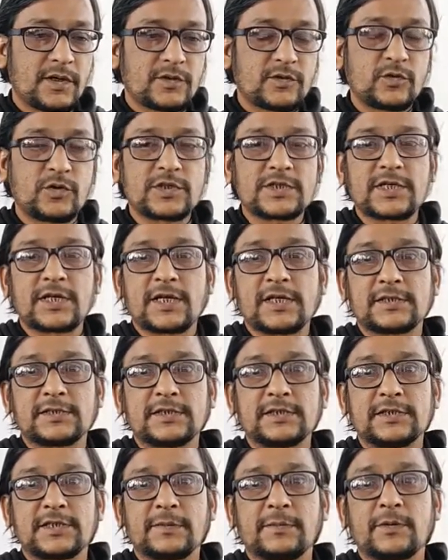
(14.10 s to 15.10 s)
Today's class
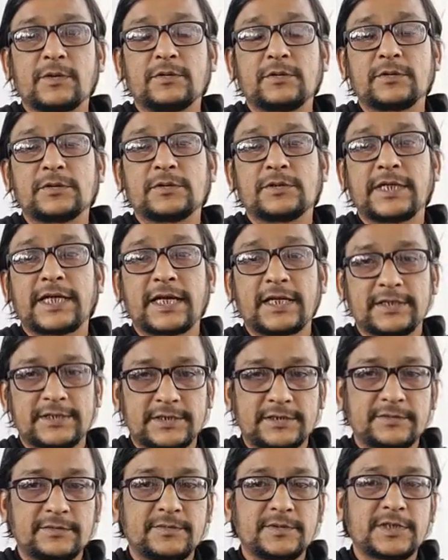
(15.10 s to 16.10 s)
is about English,
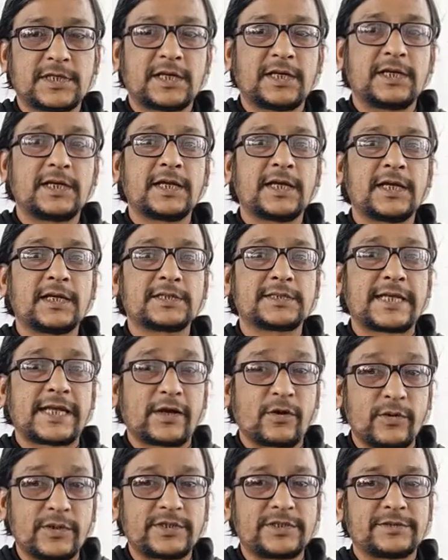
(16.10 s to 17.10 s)
general English
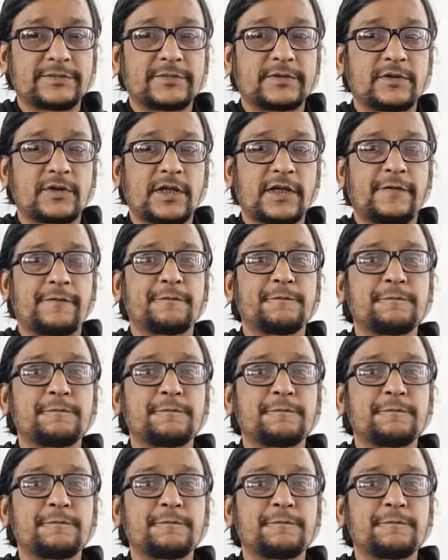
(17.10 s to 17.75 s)
language. Okay.